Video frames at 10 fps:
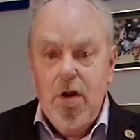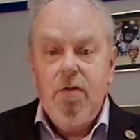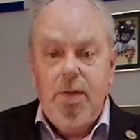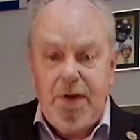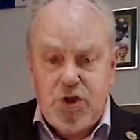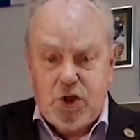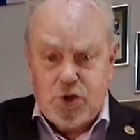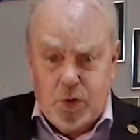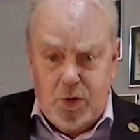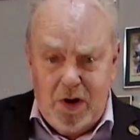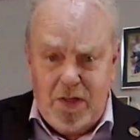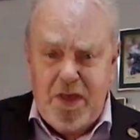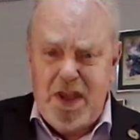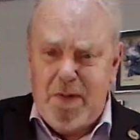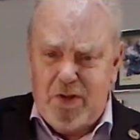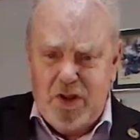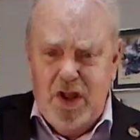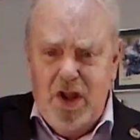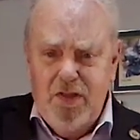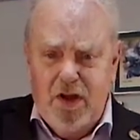that being said, so we want to think about
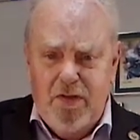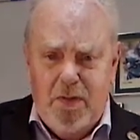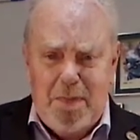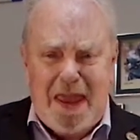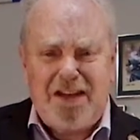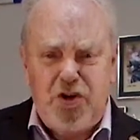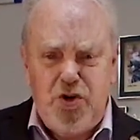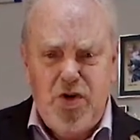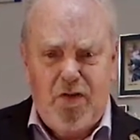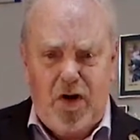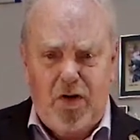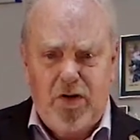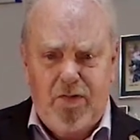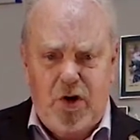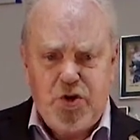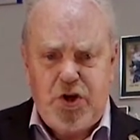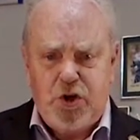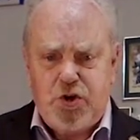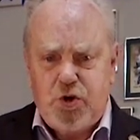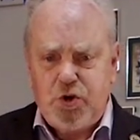the magnitude of our
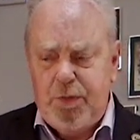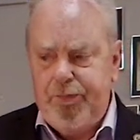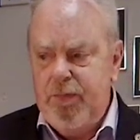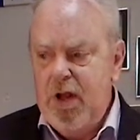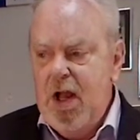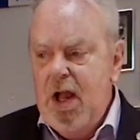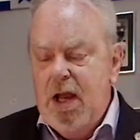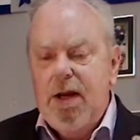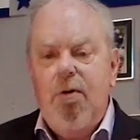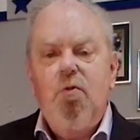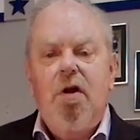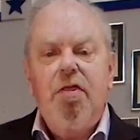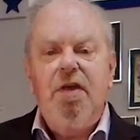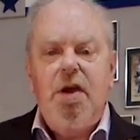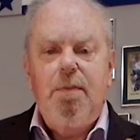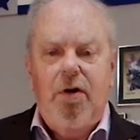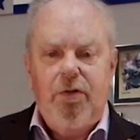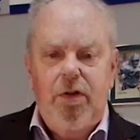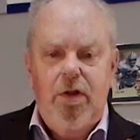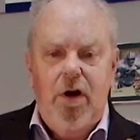gestures. Now I want to think
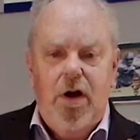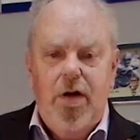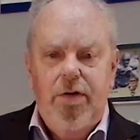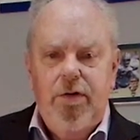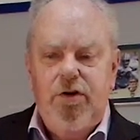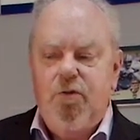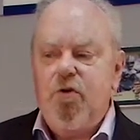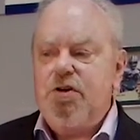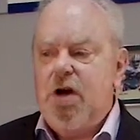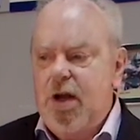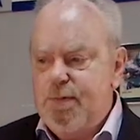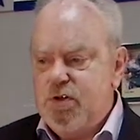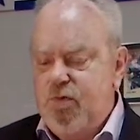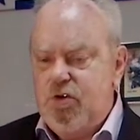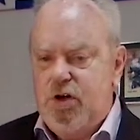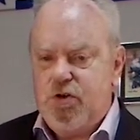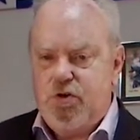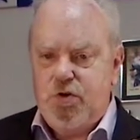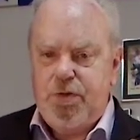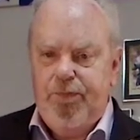about different types of
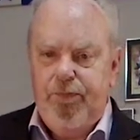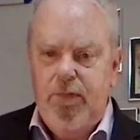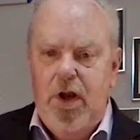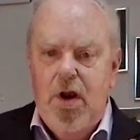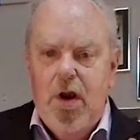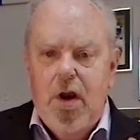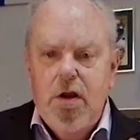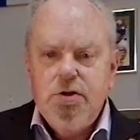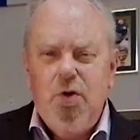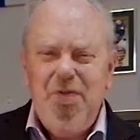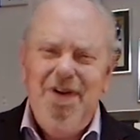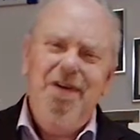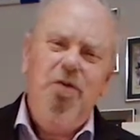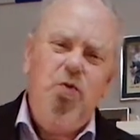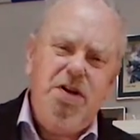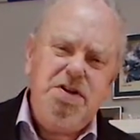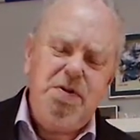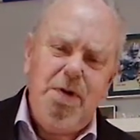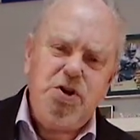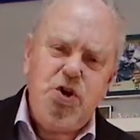gestures. So what is the
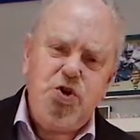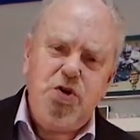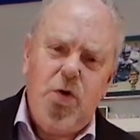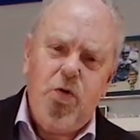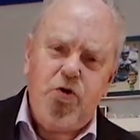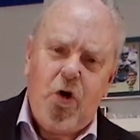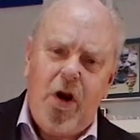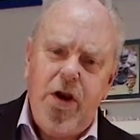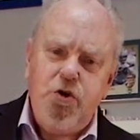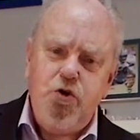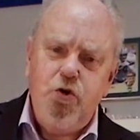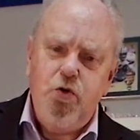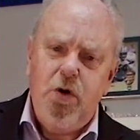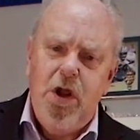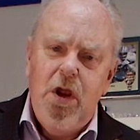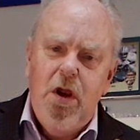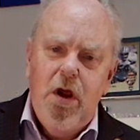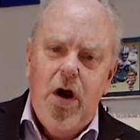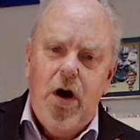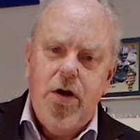message that we're trying to
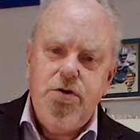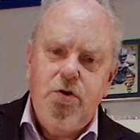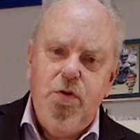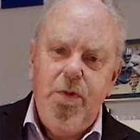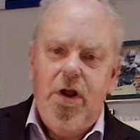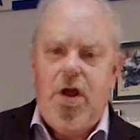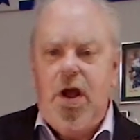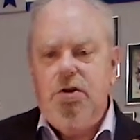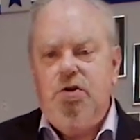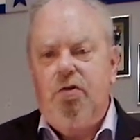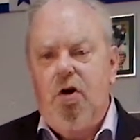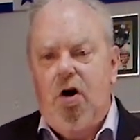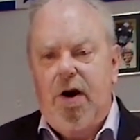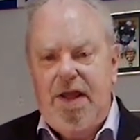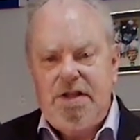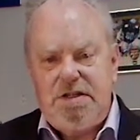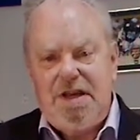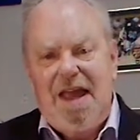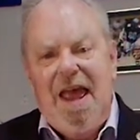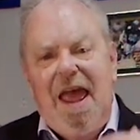communicate to the audience
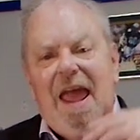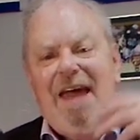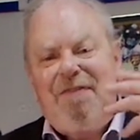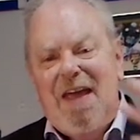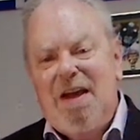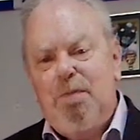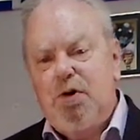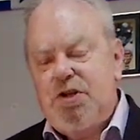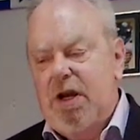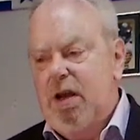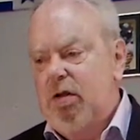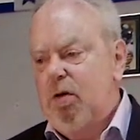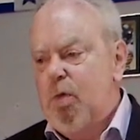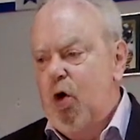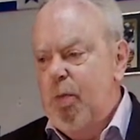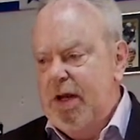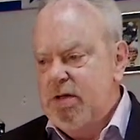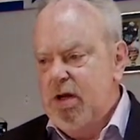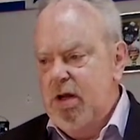at that particular moment?